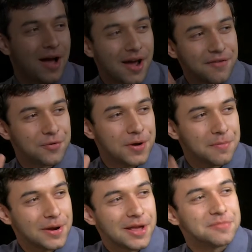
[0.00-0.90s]
Hi
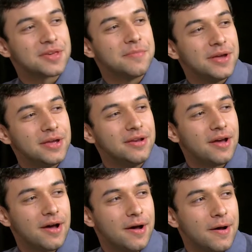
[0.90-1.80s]
everyone, my name's
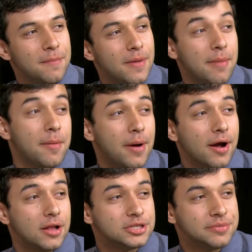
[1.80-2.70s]
Hamid. Um, I'm a
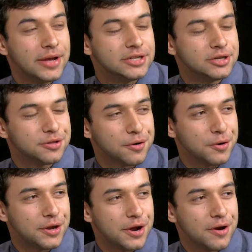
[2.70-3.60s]
biology major,
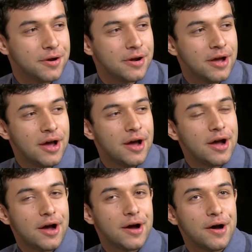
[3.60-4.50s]
third year.
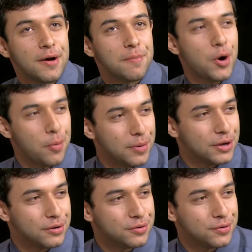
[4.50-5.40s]
Um,
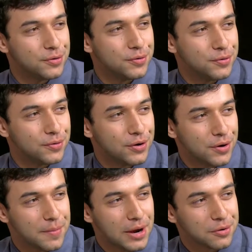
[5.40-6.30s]
hoping to
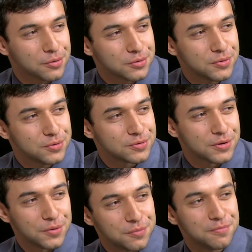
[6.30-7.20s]
go to medical school,
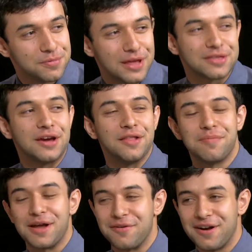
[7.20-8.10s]
so that's kind of
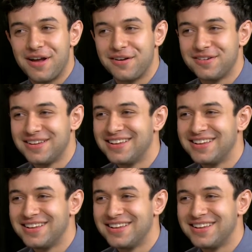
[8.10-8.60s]
the plan right now.